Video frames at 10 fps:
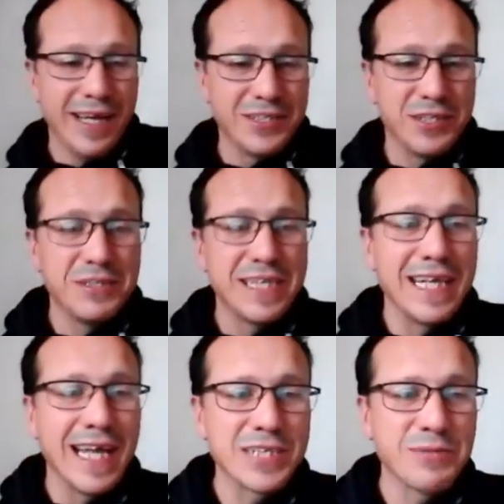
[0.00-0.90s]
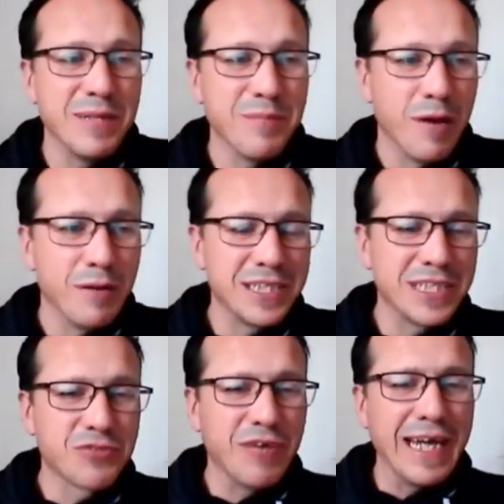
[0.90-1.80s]
as you said last week, Moach,
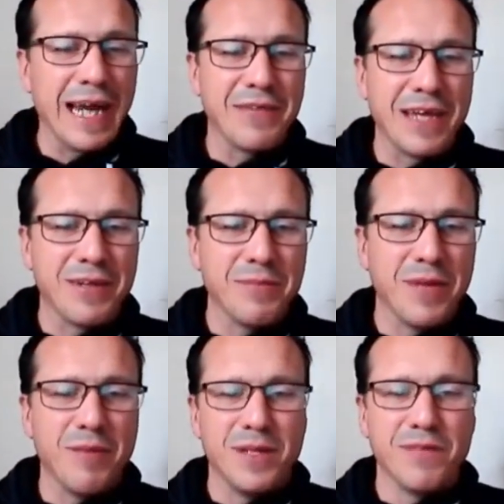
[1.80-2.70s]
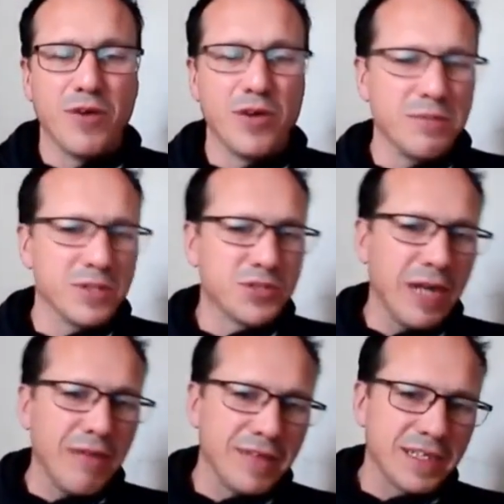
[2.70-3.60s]
it's great out there at the moment. The volume of
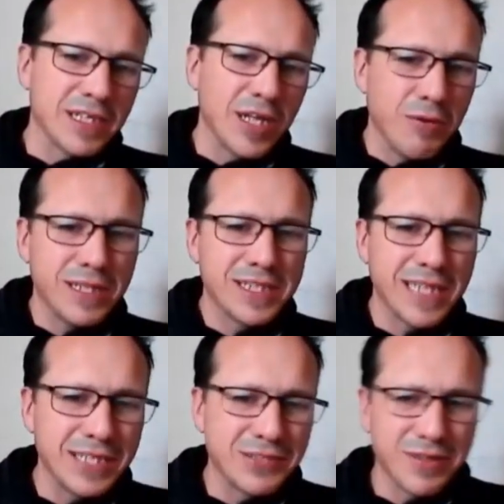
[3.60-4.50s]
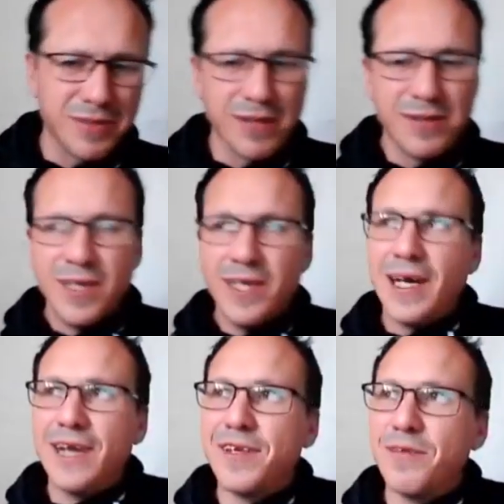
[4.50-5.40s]
traffic's low, etc. Well, I